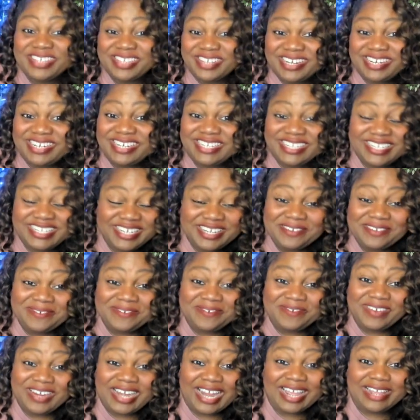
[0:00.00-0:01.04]
gonna do
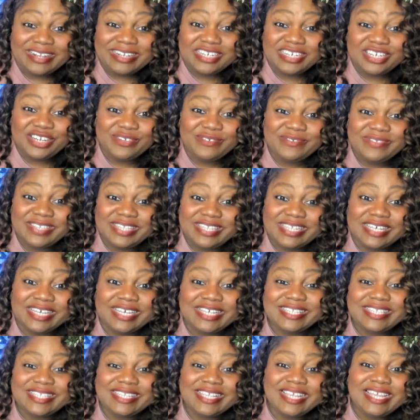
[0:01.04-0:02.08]
when I chose
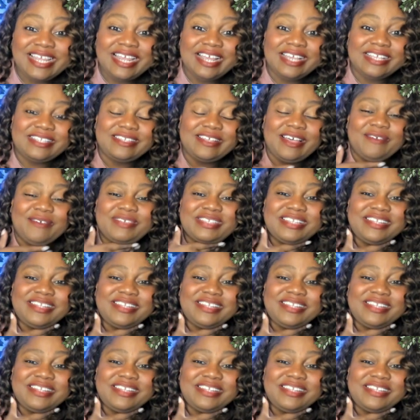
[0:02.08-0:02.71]
this. So I was